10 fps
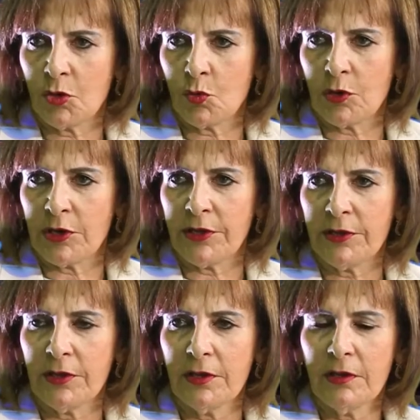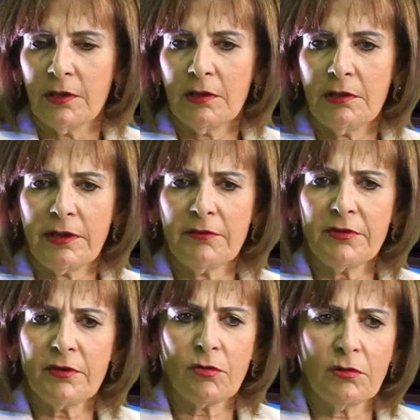equally. He
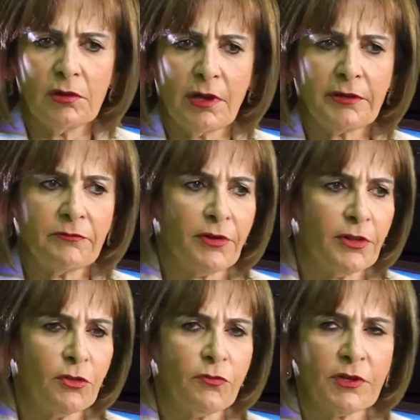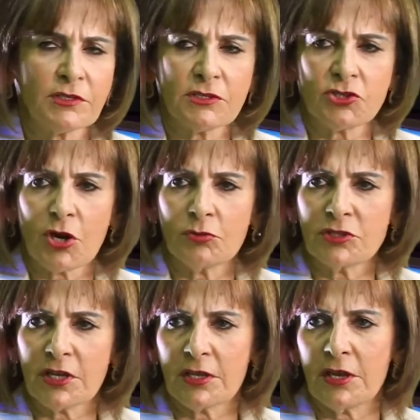never, like in front of us,
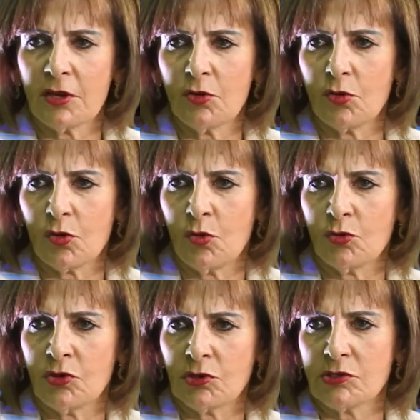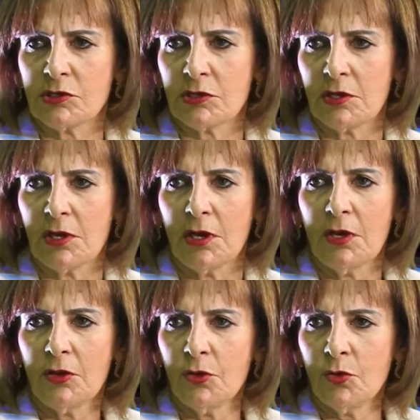shouts at her or orders her.
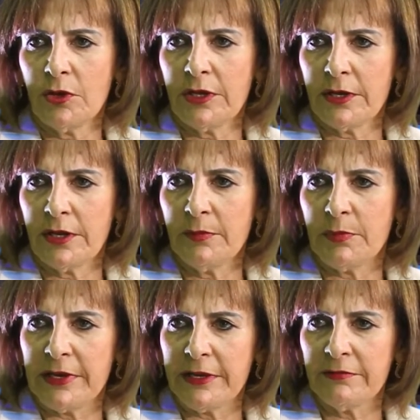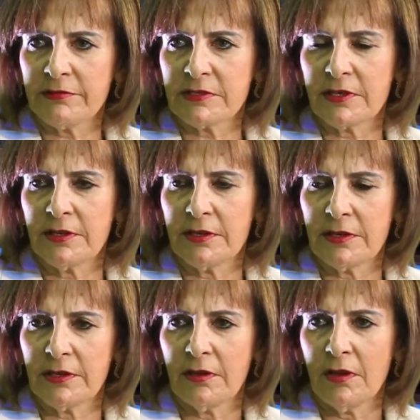No, he really believes
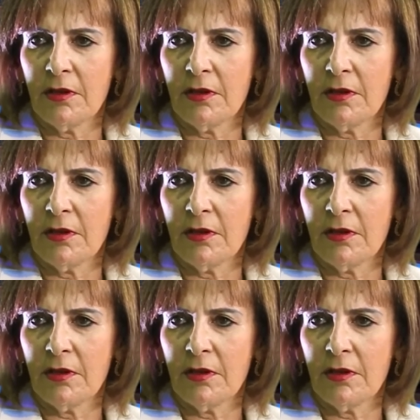in